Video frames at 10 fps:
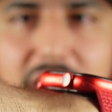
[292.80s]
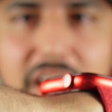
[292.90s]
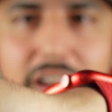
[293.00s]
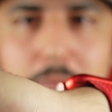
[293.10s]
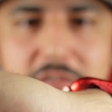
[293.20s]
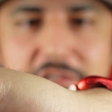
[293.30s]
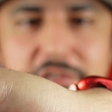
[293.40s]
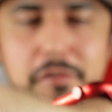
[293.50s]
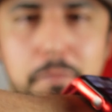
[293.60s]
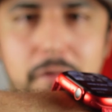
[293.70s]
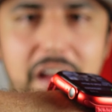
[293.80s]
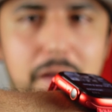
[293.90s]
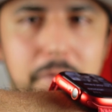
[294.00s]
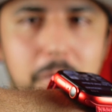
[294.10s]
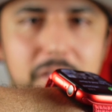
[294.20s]
and I'm super
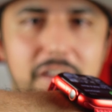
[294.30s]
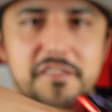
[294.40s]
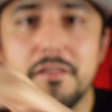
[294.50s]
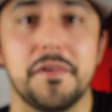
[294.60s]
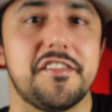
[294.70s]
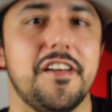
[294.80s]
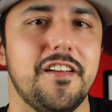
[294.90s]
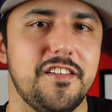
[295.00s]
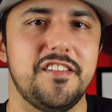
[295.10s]
happy with it, so I'm excited